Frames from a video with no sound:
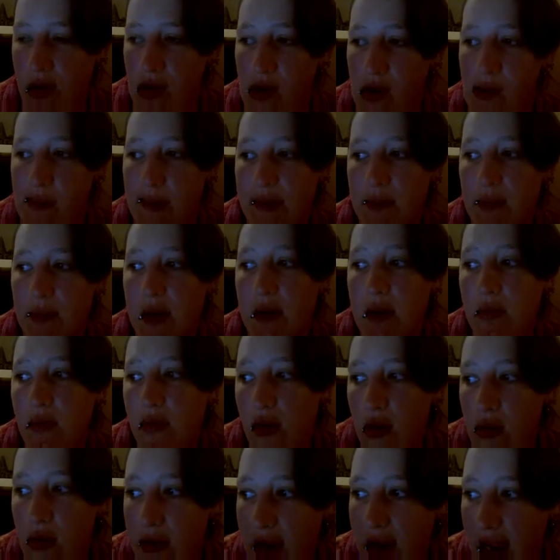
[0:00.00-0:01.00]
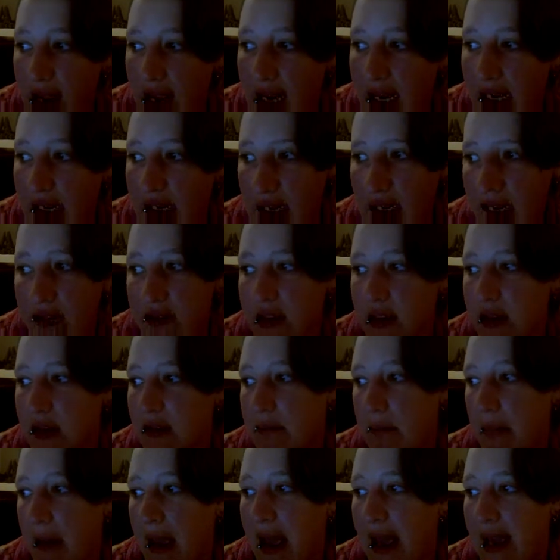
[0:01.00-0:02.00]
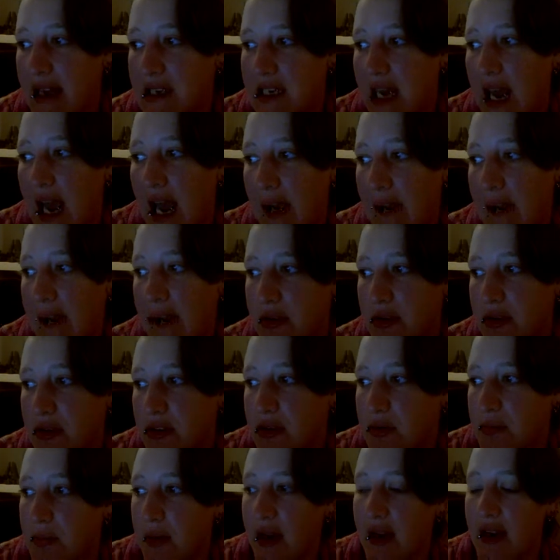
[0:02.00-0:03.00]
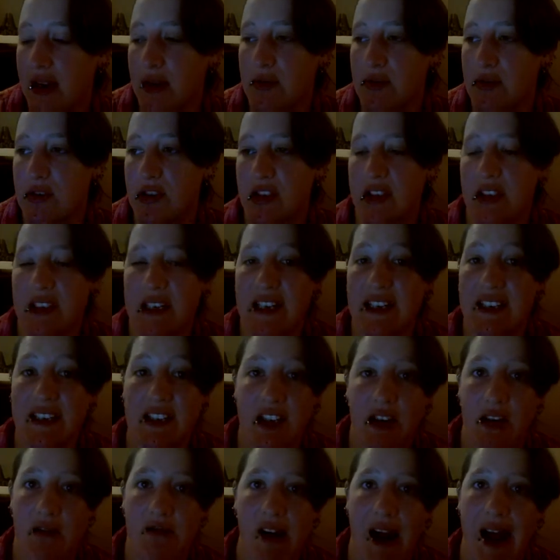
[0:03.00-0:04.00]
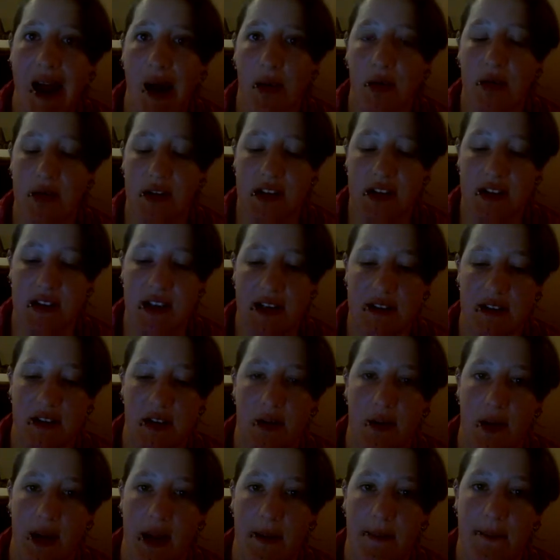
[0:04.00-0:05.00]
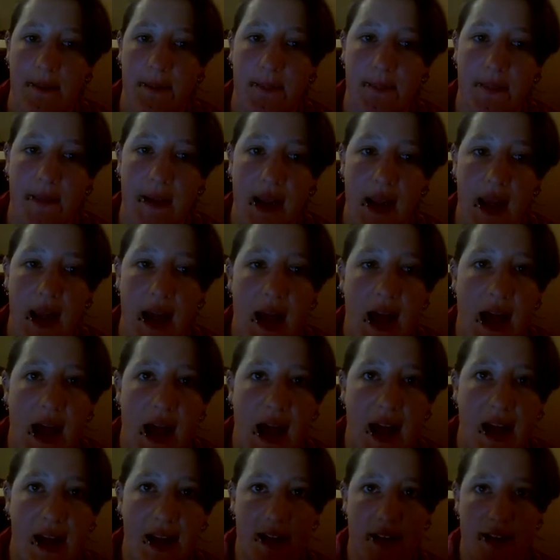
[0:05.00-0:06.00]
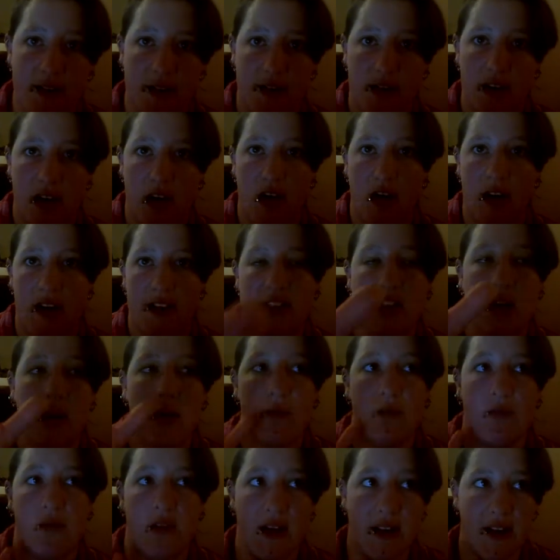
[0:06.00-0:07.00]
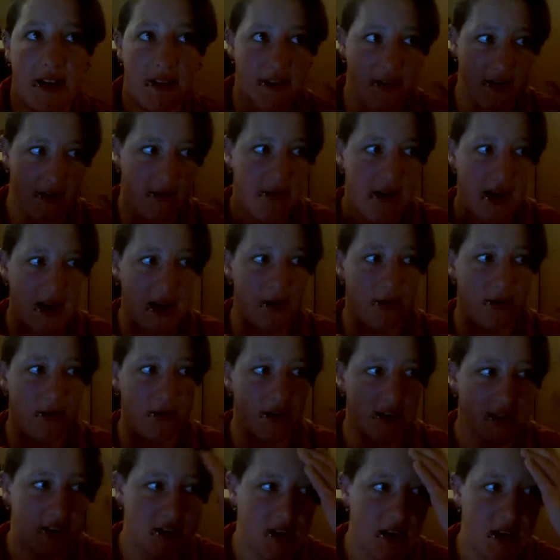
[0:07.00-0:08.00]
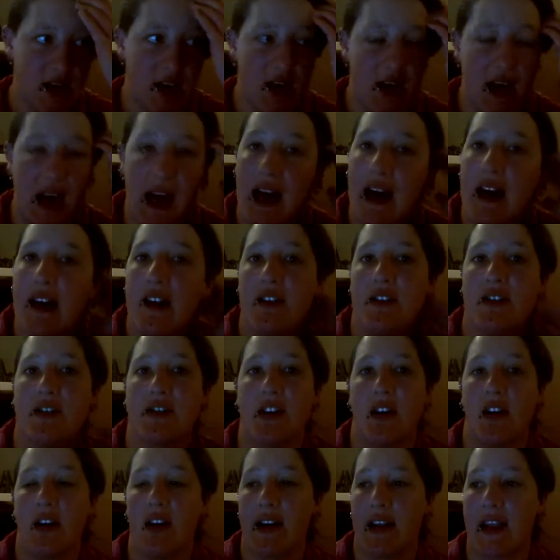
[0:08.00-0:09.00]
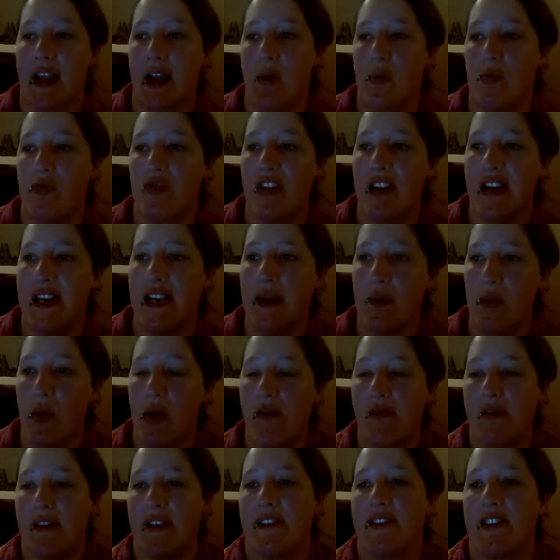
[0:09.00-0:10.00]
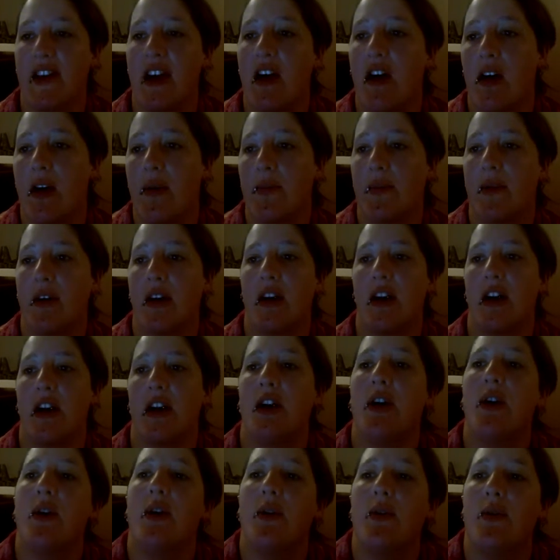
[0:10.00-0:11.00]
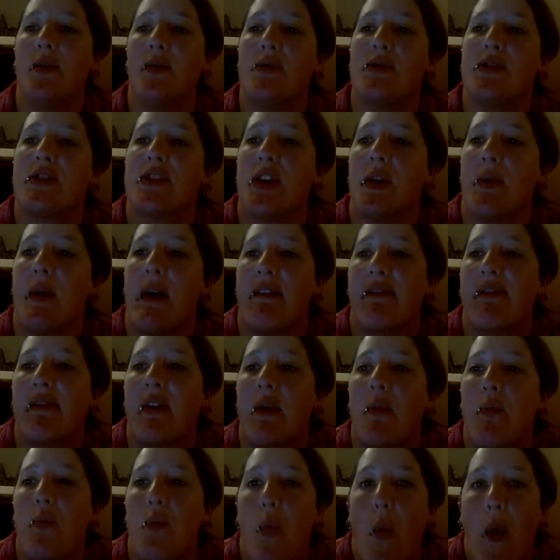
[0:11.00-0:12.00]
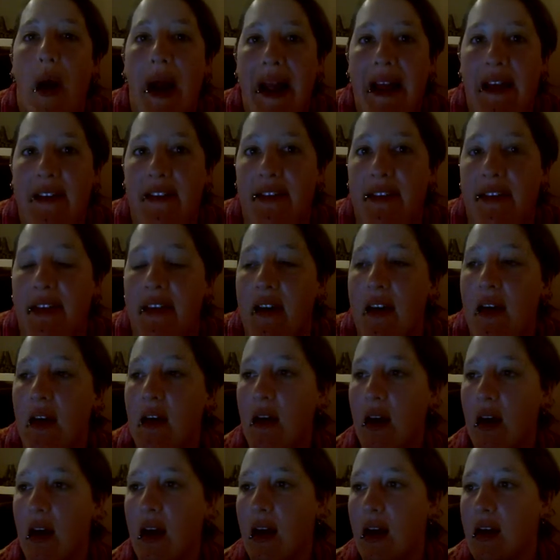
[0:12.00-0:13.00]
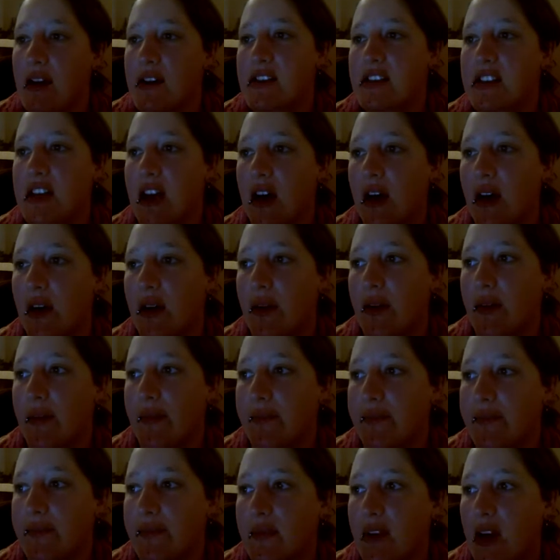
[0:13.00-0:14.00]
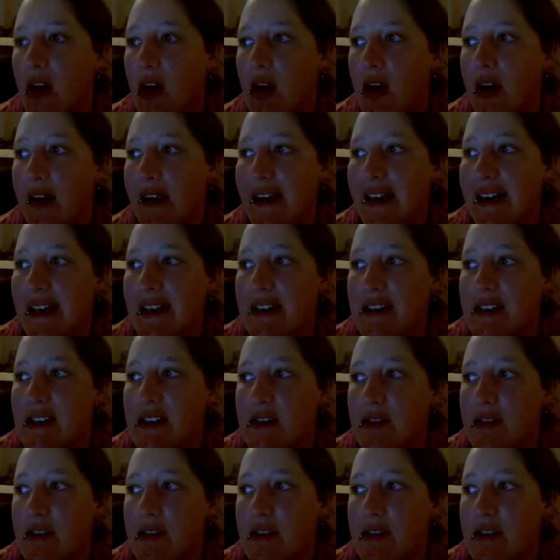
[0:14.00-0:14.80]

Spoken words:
I mean, we were okay, nothing bad happened, but it was just, it's the crowds that do it. And I don't like the crowds, and I get really worried that I'm going to lose whoever I'm with. So, I